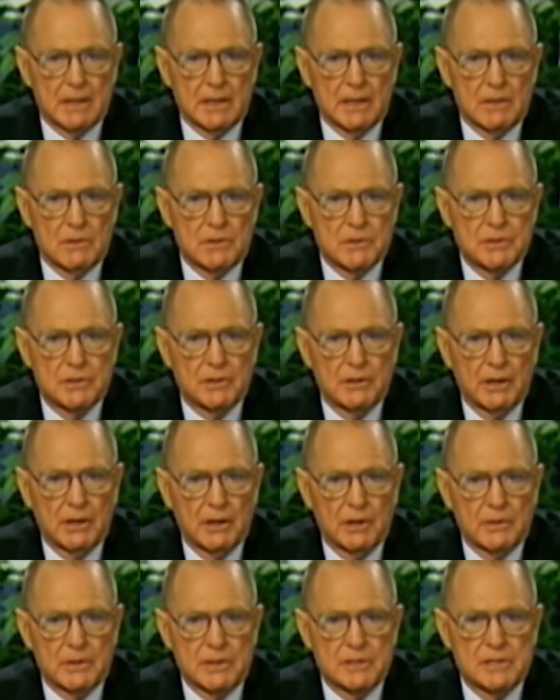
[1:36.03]
Now I want you to
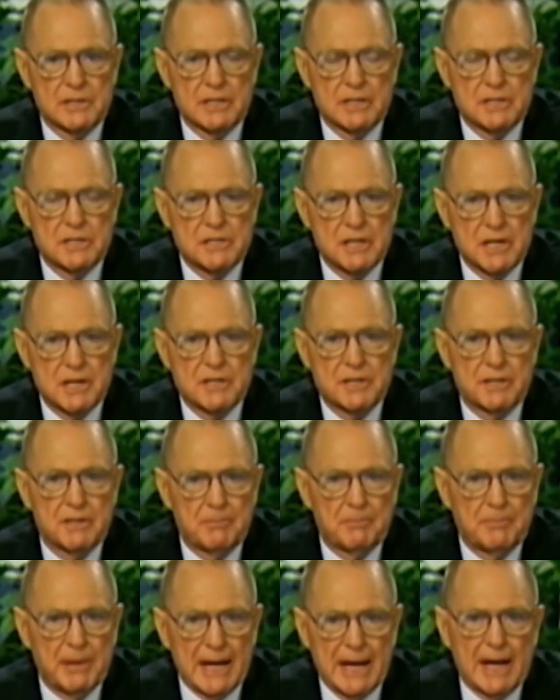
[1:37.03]
notice it says
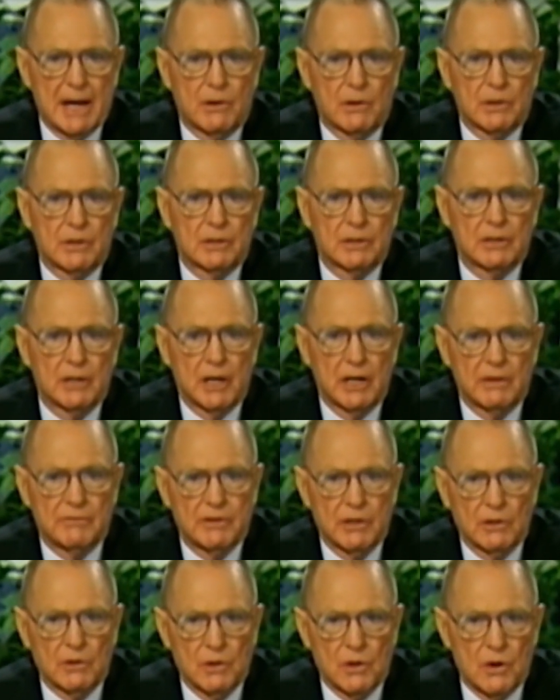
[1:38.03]
the power
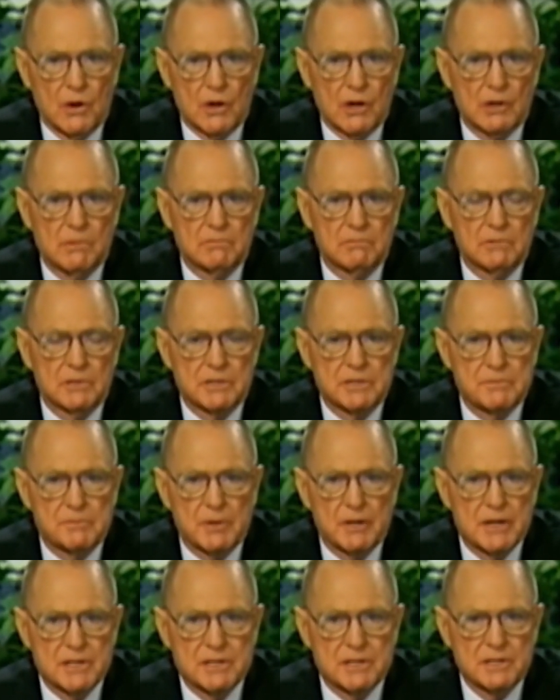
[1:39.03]
of the Lord was
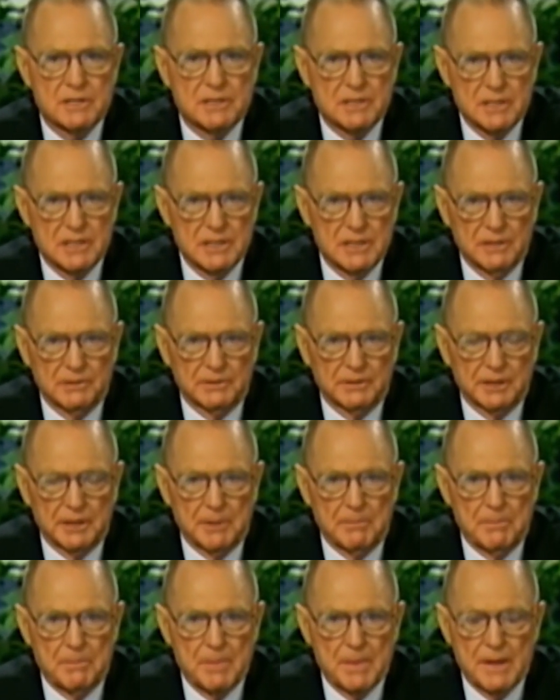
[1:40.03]
present to heal
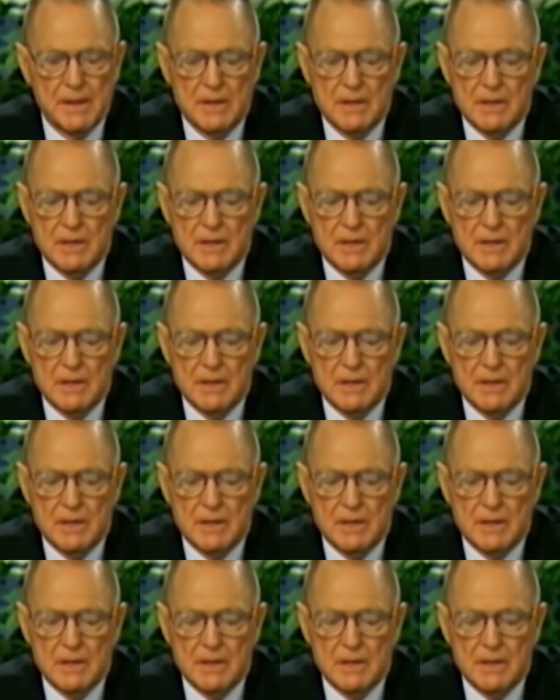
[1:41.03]
them.